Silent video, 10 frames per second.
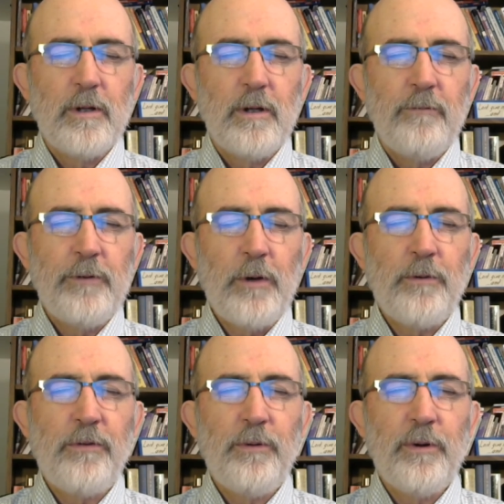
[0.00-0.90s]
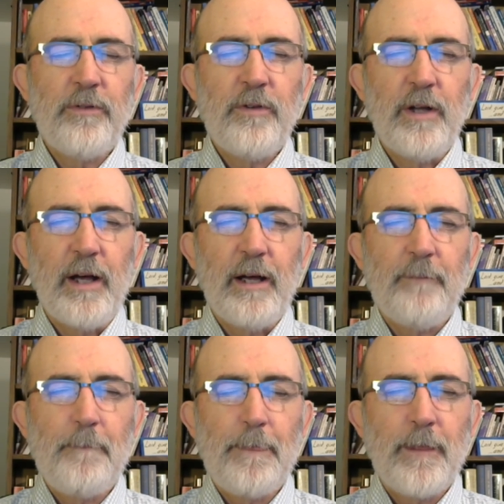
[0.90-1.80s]
flows through us today
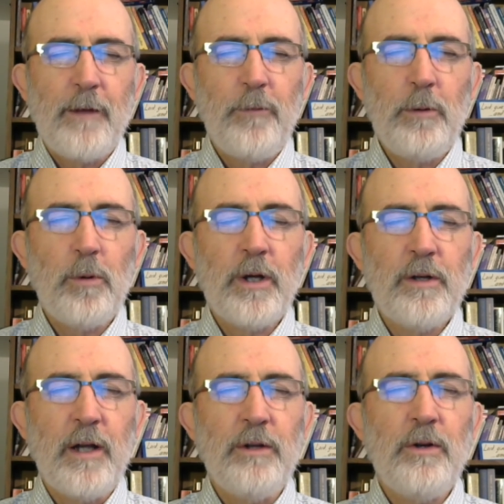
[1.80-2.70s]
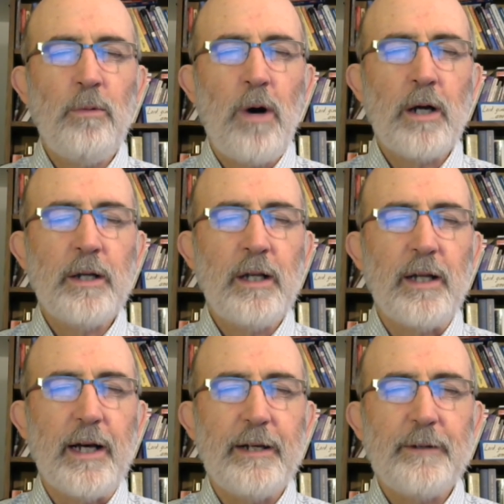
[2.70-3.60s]
if we will continue to walk in the
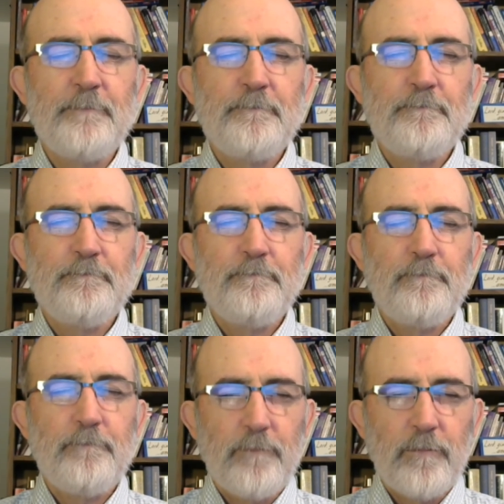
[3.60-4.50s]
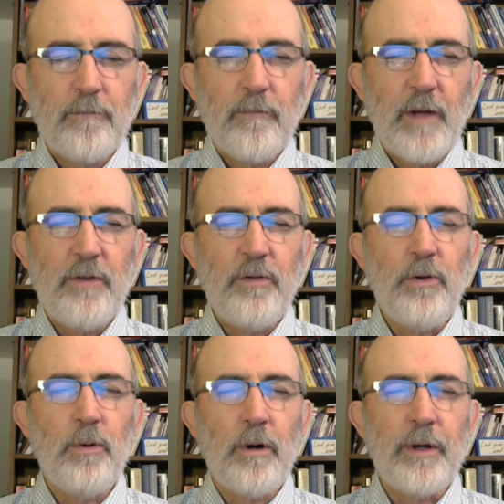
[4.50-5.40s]
light as
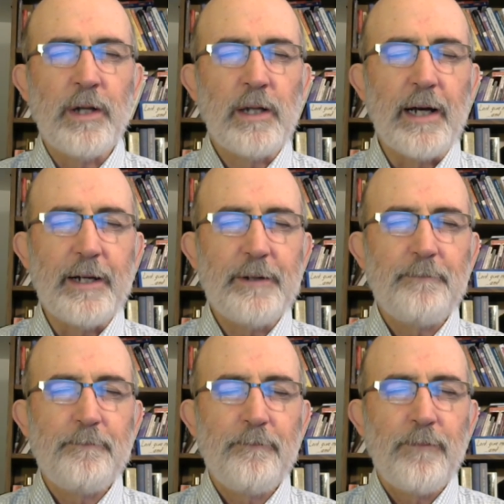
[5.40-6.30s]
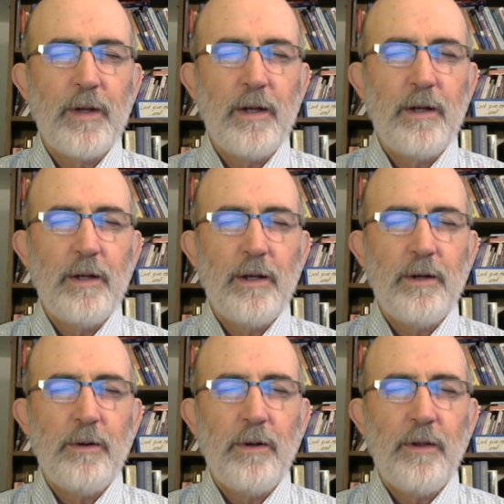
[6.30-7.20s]
you are in the light.
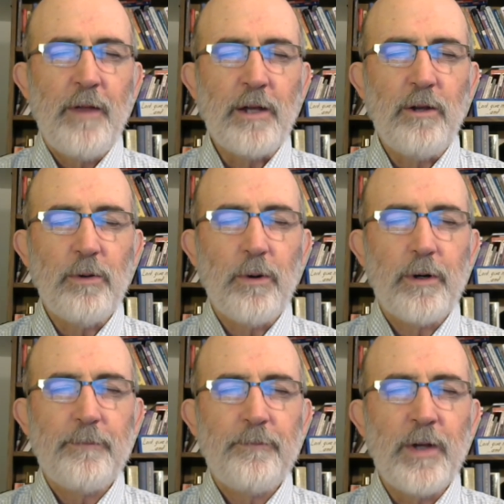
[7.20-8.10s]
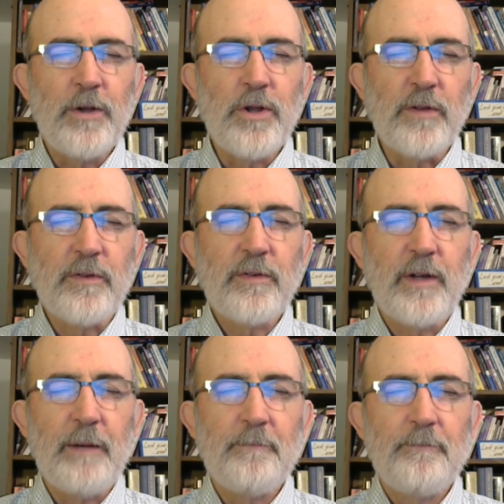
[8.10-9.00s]
Thank you, Lord. In Jesus'
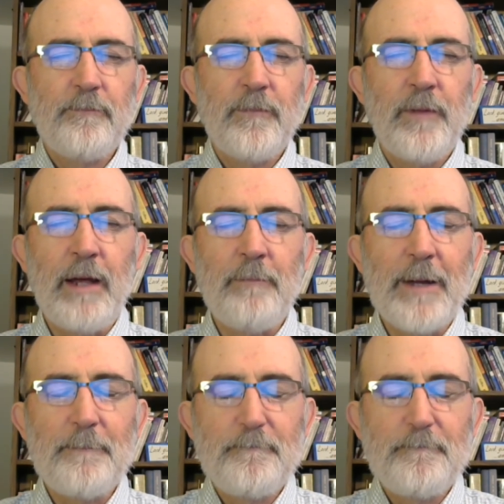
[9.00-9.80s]
name, amen.